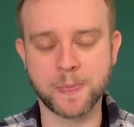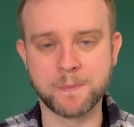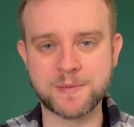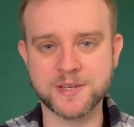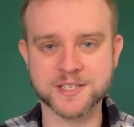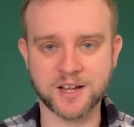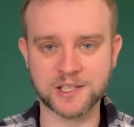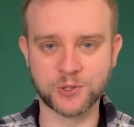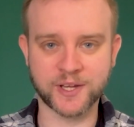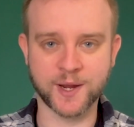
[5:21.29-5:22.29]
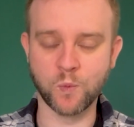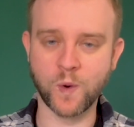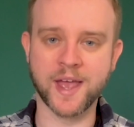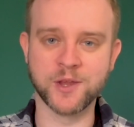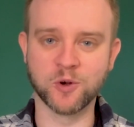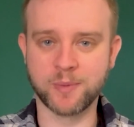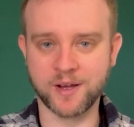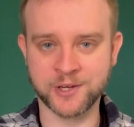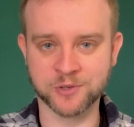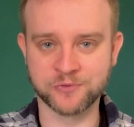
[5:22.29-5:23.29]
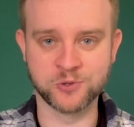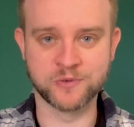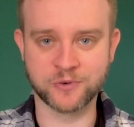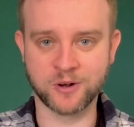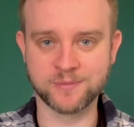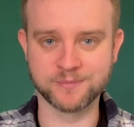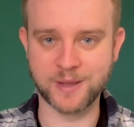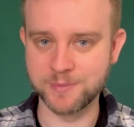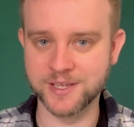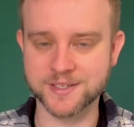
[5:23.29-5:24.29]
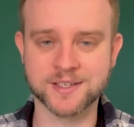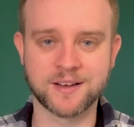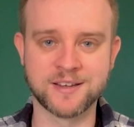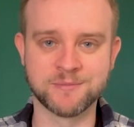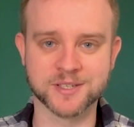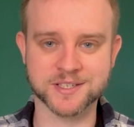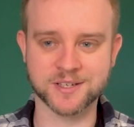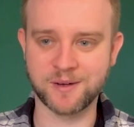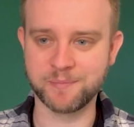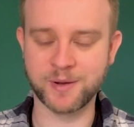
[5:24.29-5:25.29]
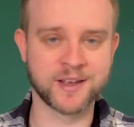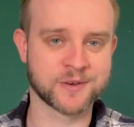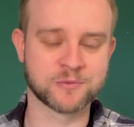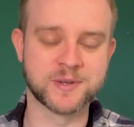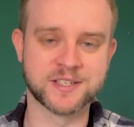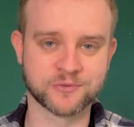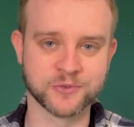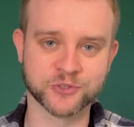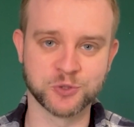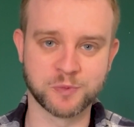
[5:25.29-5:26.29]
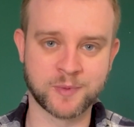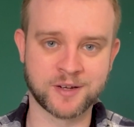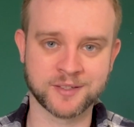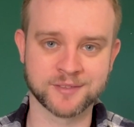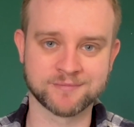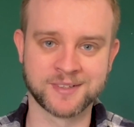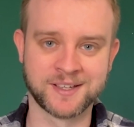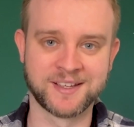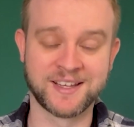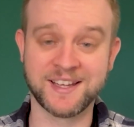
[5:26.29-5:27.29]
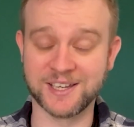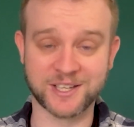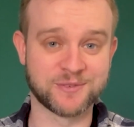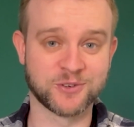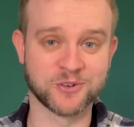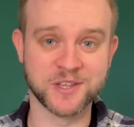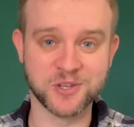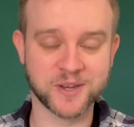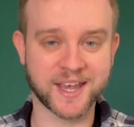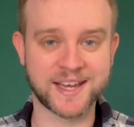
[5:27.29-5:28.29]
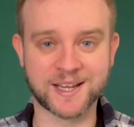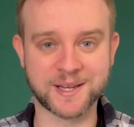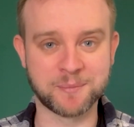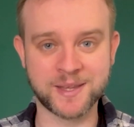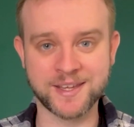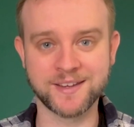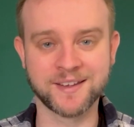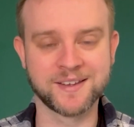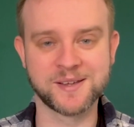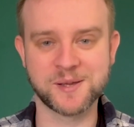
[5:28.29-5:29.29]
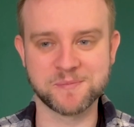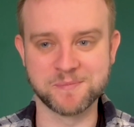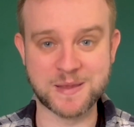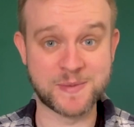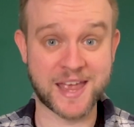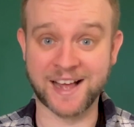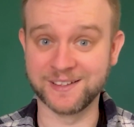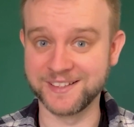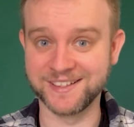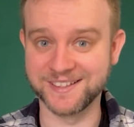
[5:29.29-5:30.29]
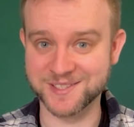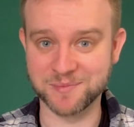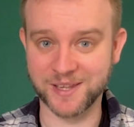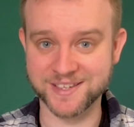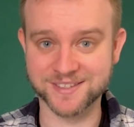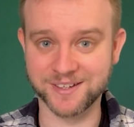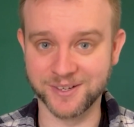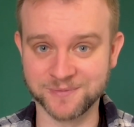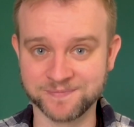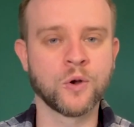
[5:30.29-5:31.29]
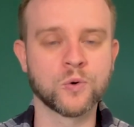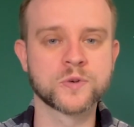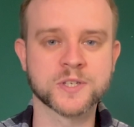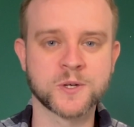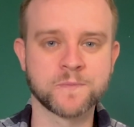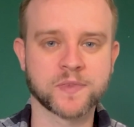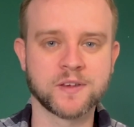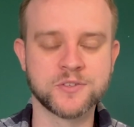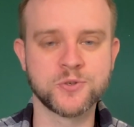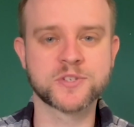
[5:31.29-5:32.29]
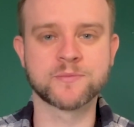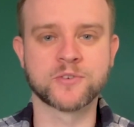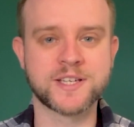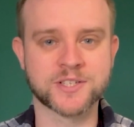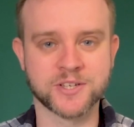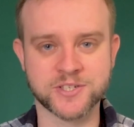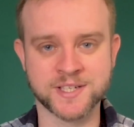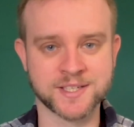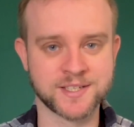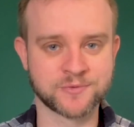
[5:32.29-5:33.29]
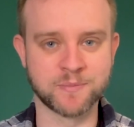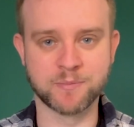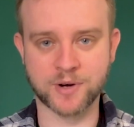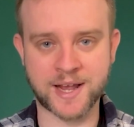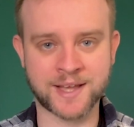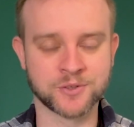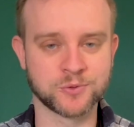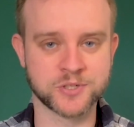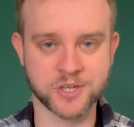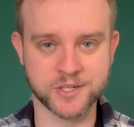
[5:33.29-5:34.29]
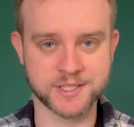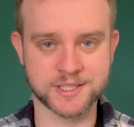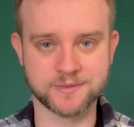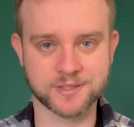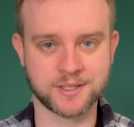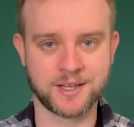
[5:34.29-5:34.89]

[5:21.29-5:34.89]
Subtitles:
maybe start looking at where you're buying your food from. Maybe it's time to start buying from a different supermarket. Like if you're in the UK like me, maybe Aldi is the place to go. Also, do some research into different brand alternatives.